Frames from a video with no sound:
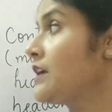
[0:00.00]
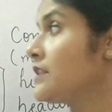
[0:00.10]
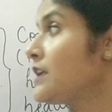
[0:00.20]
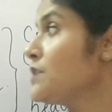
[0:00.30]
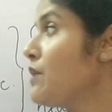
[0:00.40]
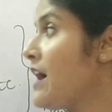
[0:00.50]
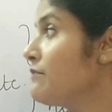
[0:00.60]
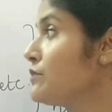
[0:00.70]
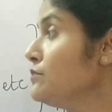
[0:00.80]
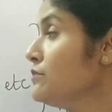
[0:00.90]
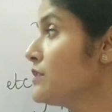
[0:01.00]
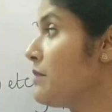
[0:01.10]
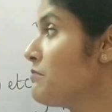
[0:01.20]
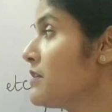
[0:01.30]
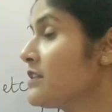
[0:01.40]
Then you have to
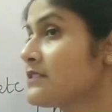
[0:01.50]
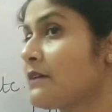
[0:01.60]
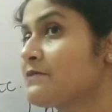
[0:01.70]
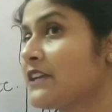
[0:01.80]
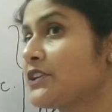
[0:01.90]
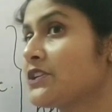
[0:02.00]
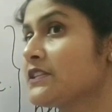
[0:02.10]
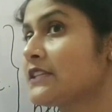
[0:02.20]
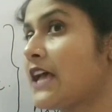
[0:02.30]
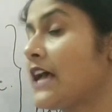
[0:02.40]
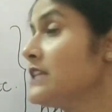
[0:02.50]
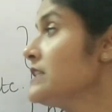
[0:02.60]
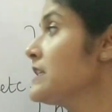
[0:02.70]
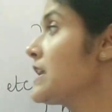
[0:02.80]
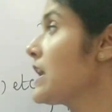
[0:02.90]
number the subsections
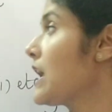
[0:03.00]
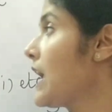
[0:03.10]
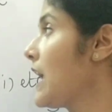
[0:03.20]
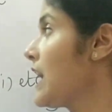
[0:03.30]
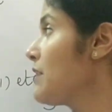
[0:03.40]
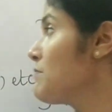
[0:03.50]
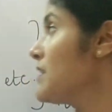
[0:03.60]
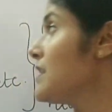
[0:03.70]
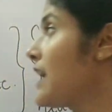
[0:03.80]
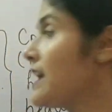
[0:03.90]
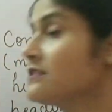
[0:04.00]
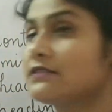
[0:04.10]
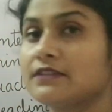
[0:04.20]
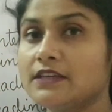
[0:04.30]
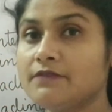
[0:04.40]
as A, B and
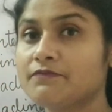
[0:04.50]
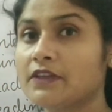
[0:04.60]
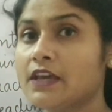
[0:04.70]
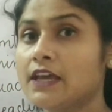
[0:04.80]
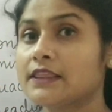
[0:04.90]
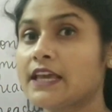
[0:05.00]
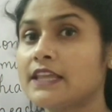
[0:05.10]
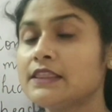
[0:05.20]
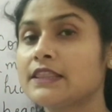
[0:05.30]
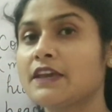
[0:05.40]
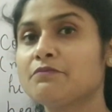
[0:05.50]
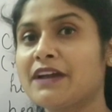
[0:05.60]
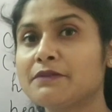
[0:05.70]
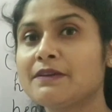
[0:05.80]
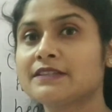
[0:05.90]
C. Then there
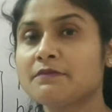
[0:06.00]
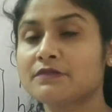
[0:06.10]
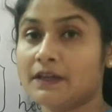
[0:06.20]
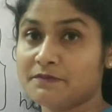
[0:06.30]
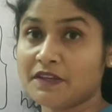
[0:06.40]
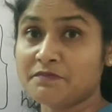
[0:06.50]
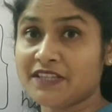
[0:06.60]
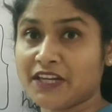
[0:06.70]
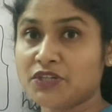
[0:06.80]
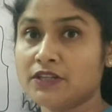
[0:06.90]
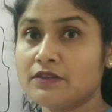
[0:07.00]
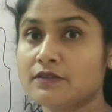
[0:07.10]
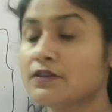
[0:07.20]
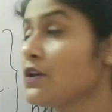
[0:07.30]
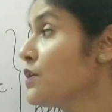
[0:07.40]
might be some sub-subsections.